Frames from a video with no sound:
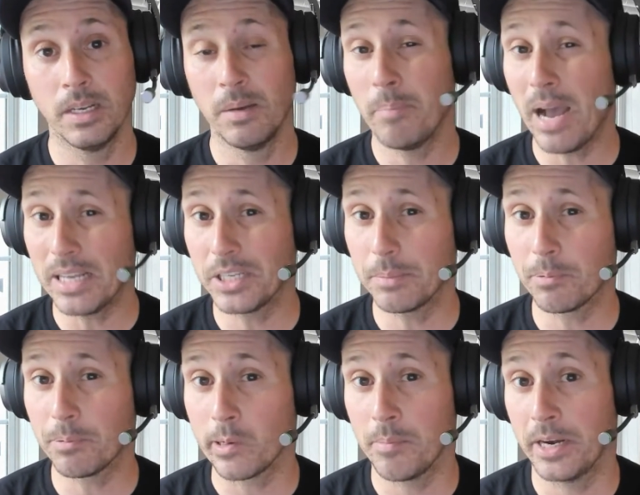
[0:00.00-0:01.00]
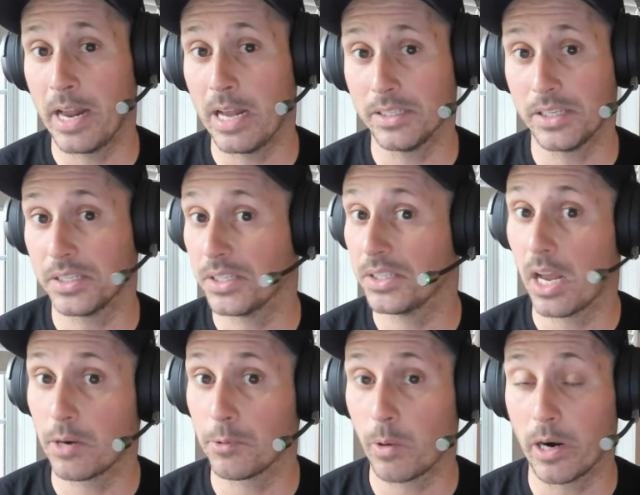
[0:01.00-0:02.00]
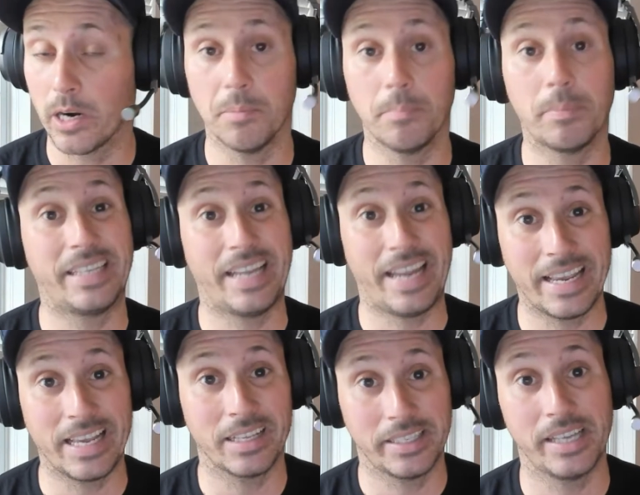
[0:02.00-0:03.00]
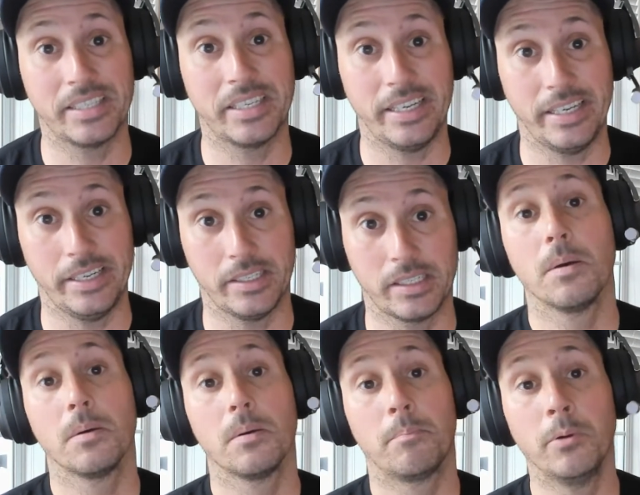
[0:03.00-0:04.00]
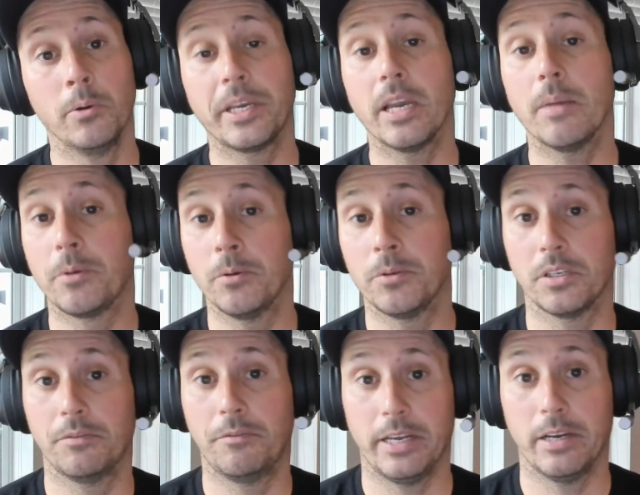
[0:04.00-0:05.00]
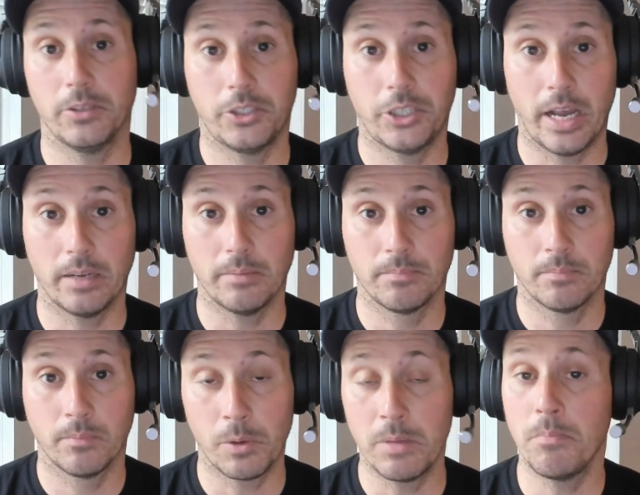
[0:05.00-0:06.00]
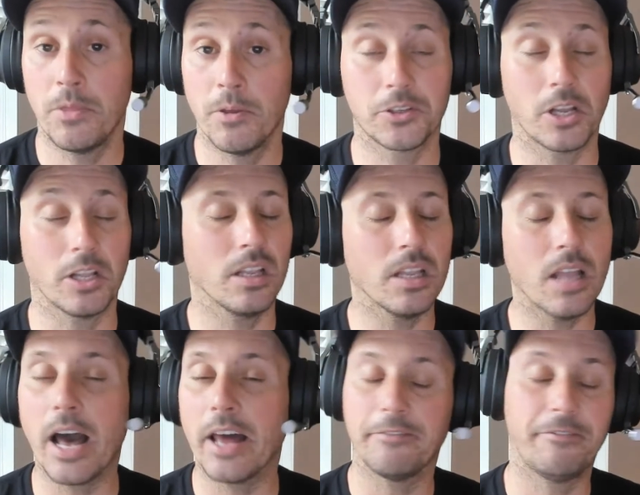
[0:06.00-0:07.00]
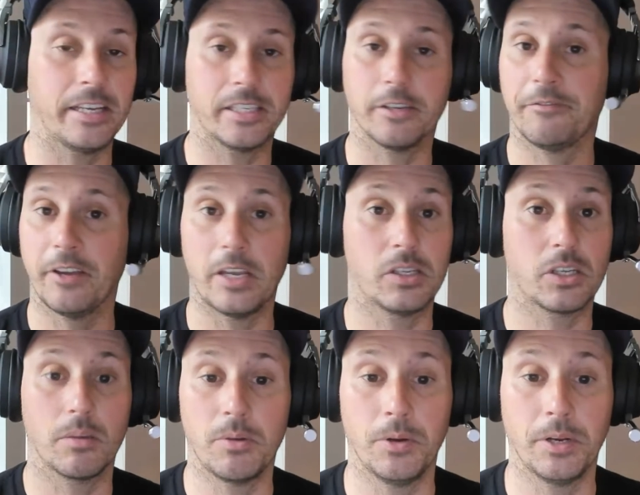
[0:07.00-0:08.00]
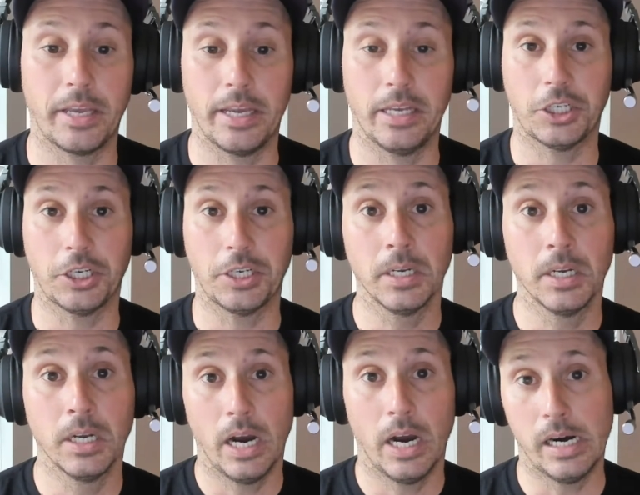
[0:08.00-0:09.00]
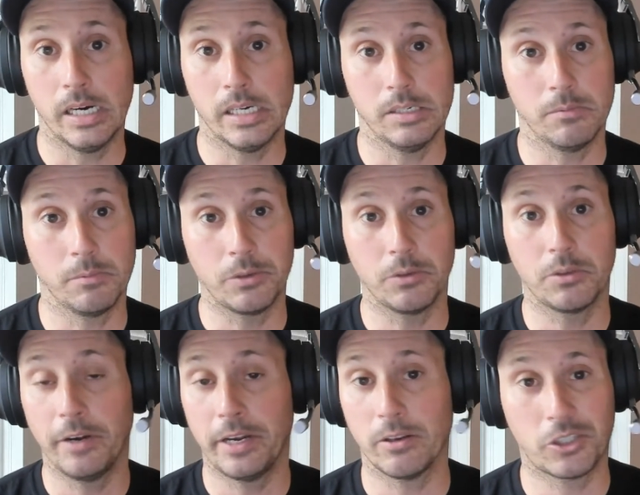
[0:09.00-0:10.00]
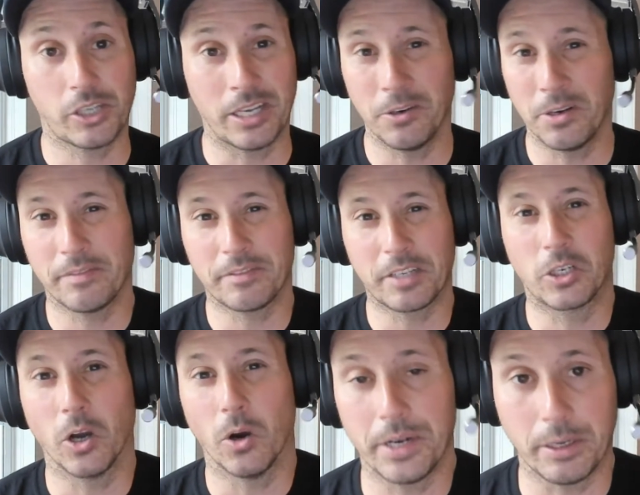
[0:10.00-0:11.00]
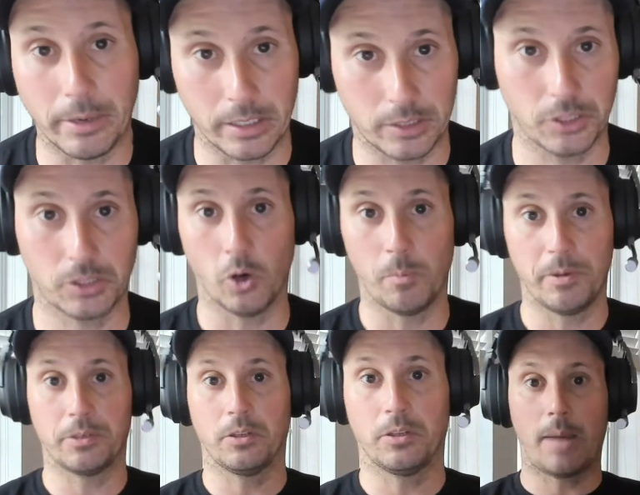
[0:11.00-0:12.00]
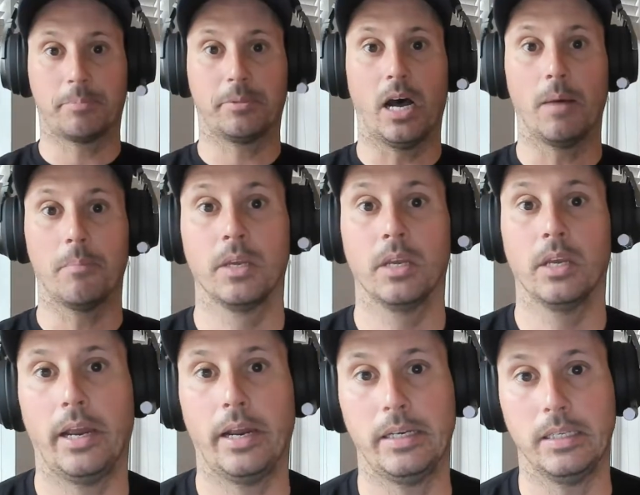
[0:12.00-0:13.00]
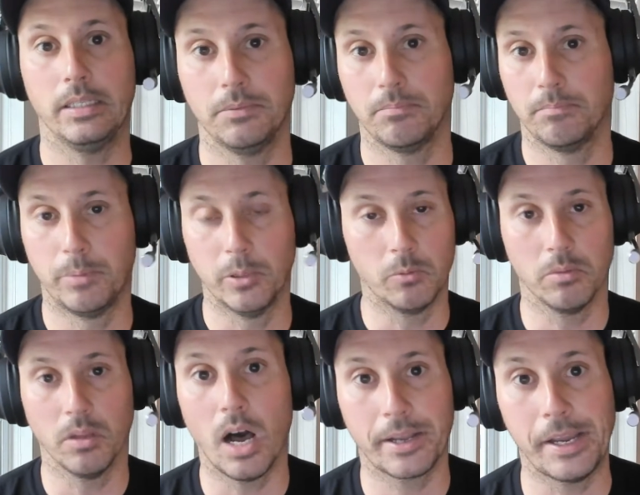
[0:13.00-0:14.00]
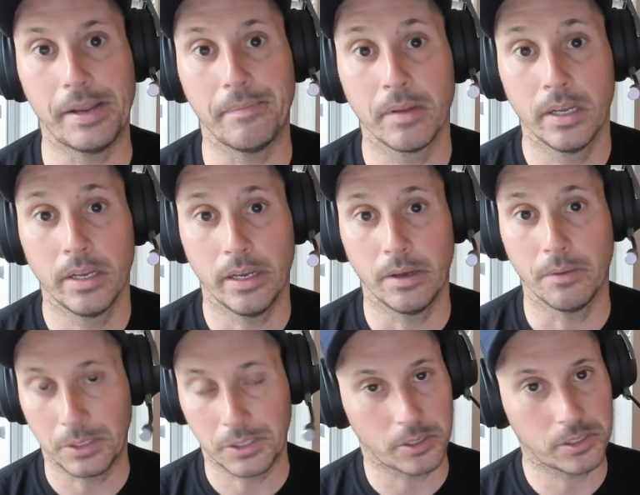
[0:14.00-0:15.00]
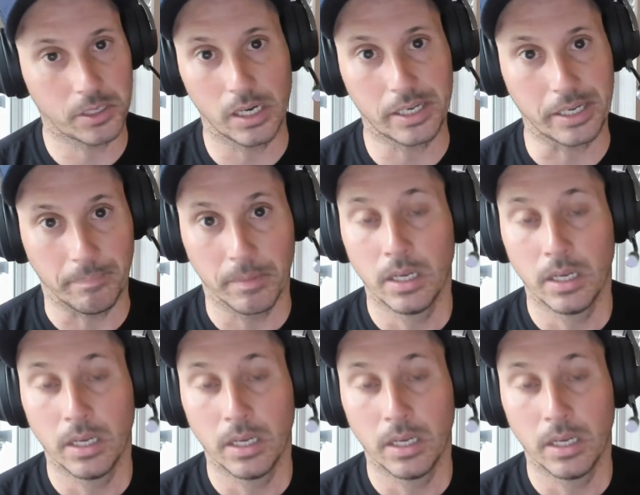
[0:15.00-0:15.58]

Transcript: Passing programming and analysis is not a requirement, but taking the test is. Boot camp uses video chat. There's a lot of face-to-face communication, and we use video chat. You don't even have to go anywhere. Just open your laptop and boom, log in, and we start talking.